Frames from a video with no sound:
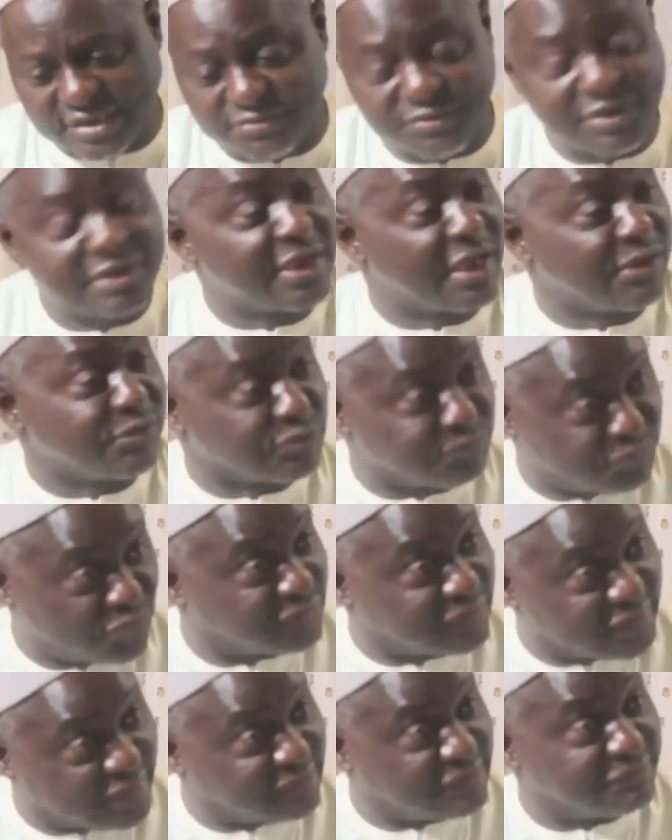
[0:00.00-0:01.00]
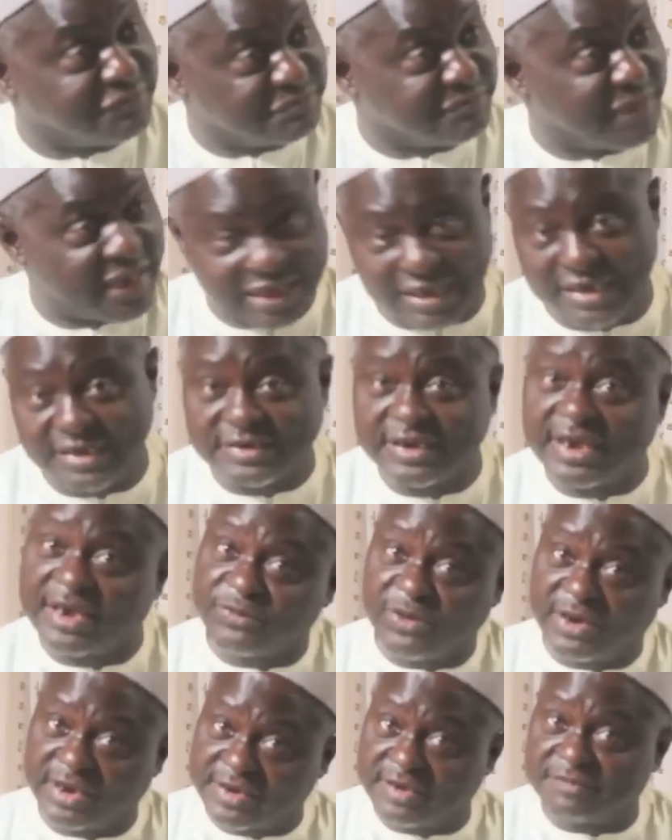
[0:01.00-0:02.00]
When I was posted, I given my letter,
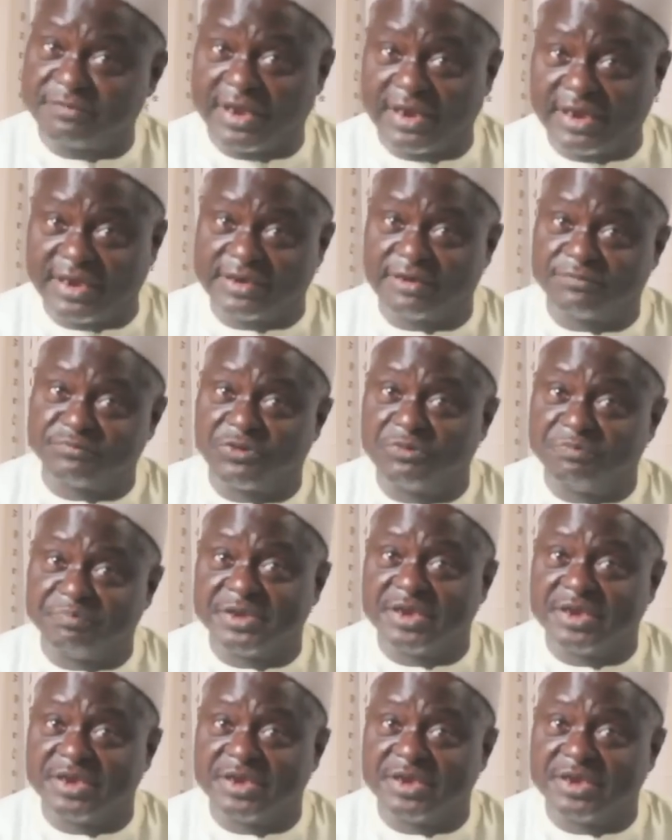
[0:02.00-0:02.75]
collected my letter from